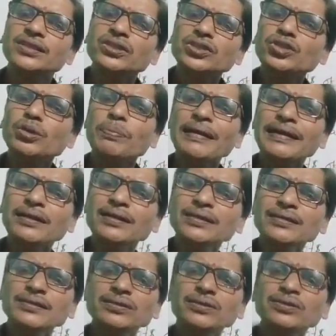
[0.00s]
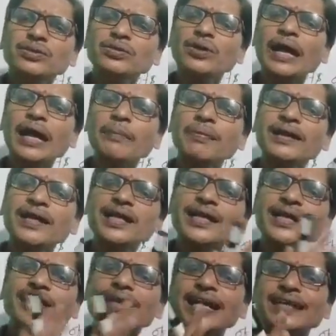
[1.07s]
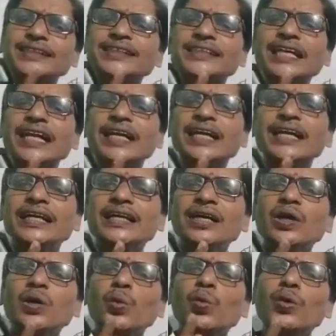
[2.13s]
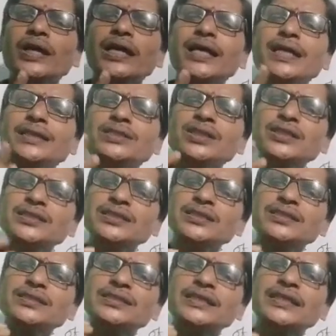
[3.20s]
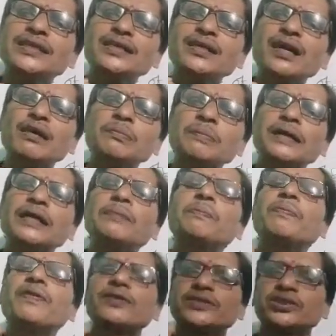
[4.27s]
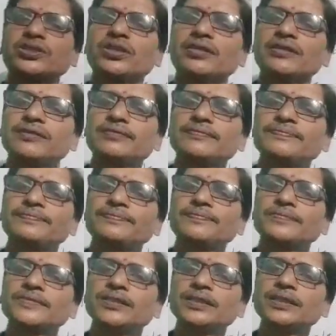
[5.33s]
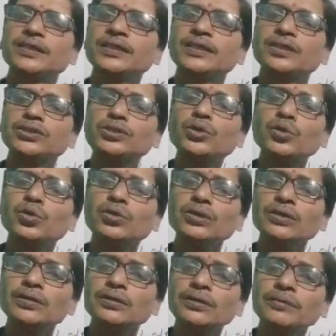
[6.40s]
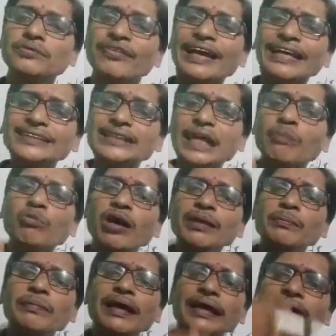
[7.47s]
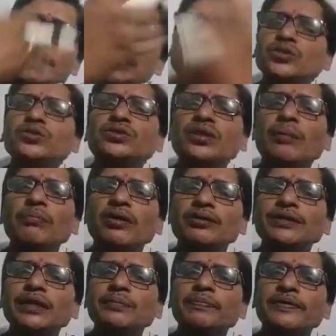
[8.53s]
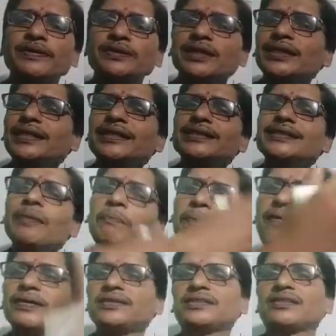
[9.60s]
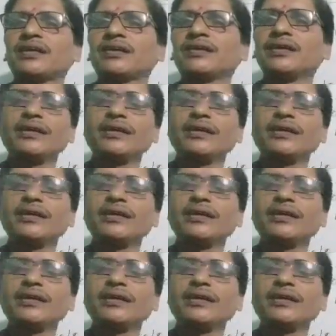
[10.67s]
So, but to have a clear understanding, we just think of a person. So, when someone marries to some other person, it is a person.